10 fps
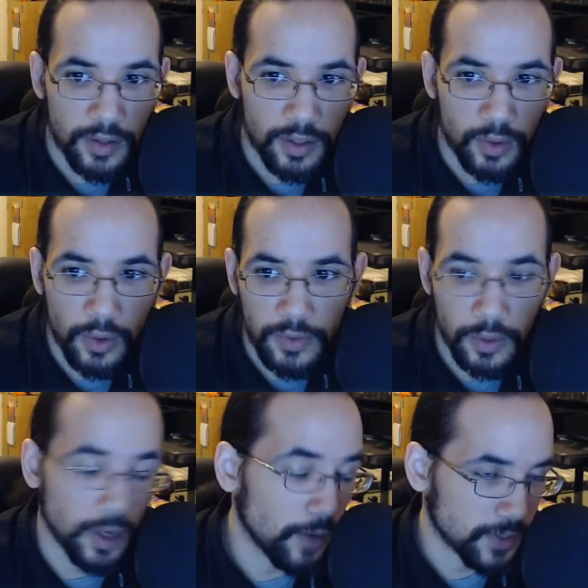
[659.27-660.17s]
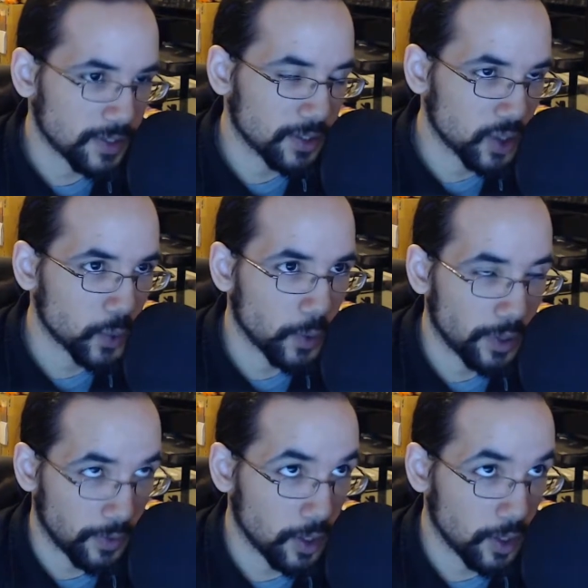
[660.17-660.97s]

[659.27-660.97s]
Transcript: the north node. Obviously, it's squaring the